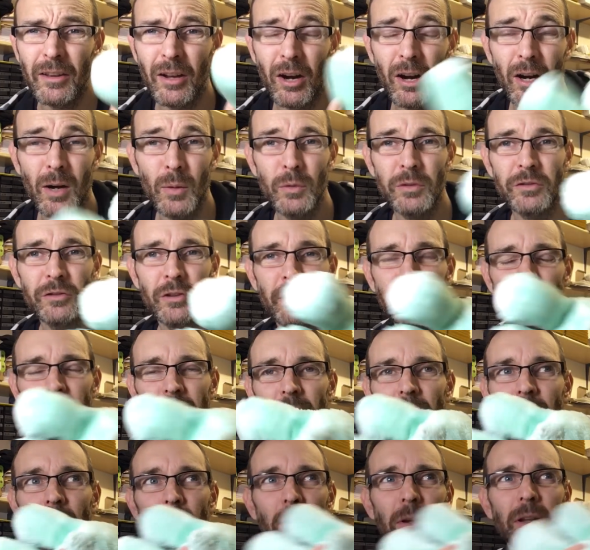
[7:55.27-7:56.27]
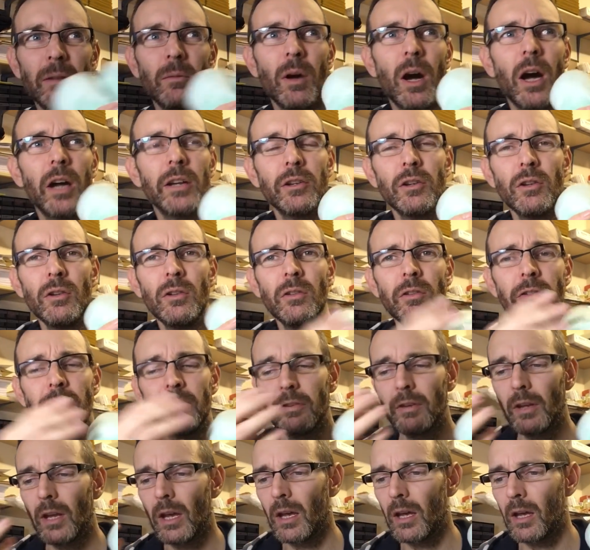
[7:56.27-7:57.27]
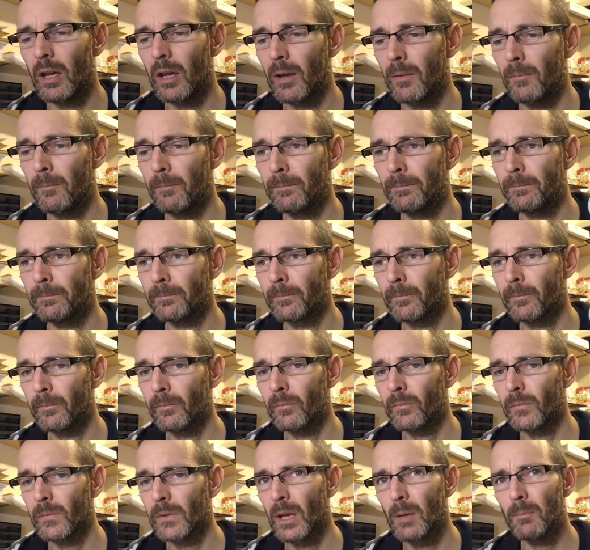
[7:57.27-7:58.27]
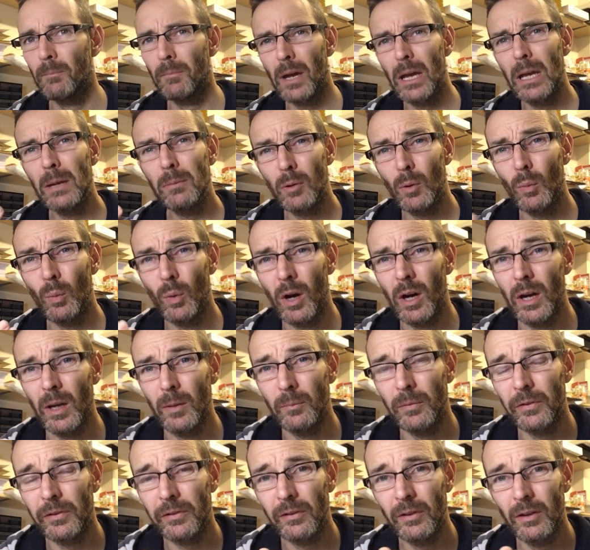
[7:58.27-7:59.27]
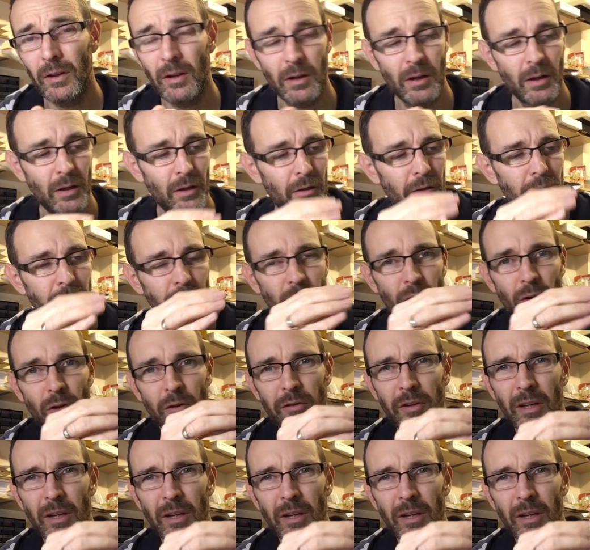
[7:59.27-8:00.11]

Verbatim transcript: that I was using, I use baby wipes to